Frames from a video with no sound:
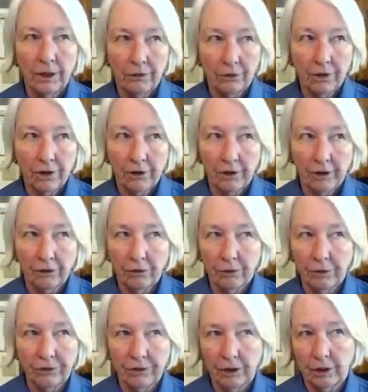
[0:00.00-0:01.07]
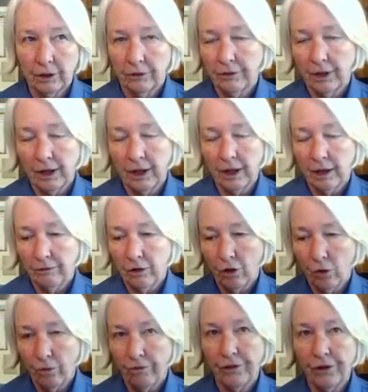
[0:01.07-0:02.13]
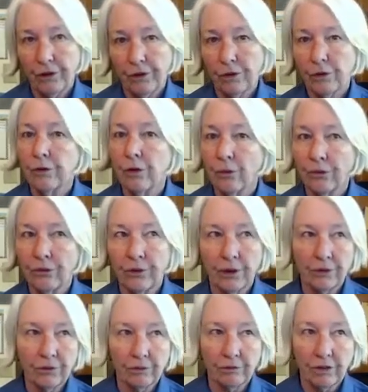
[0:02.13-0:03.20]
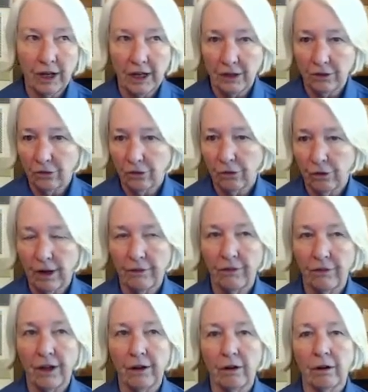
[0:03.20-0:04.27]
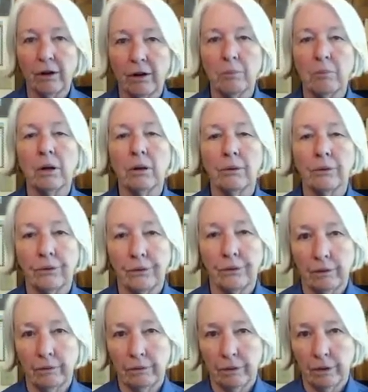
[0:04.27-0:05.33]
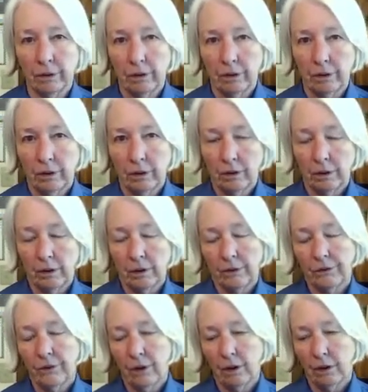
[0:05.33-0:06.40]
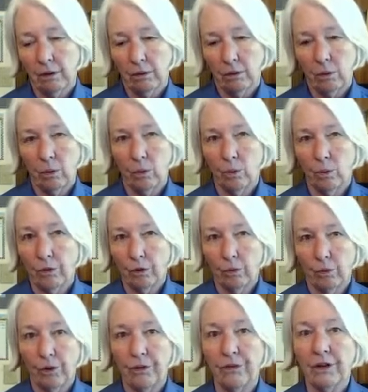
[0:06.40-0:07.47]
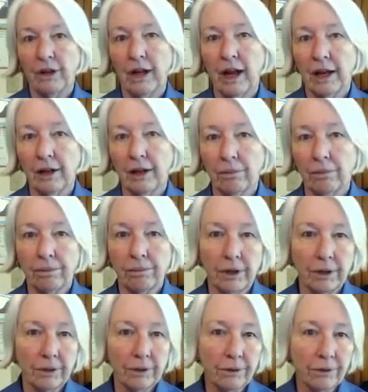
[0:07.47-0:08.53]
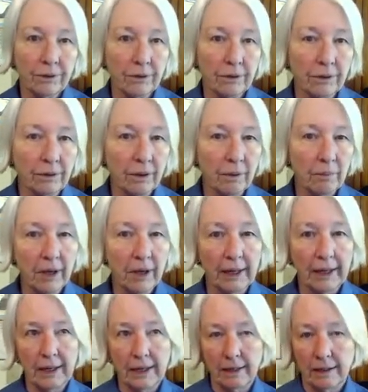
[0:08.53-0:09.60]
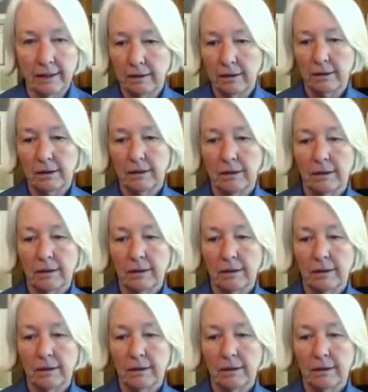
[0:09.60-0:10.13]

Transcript: Another characteristic is they have no fear, no sense of danger, and they are impulsive. So they're with a gang of friends and somebody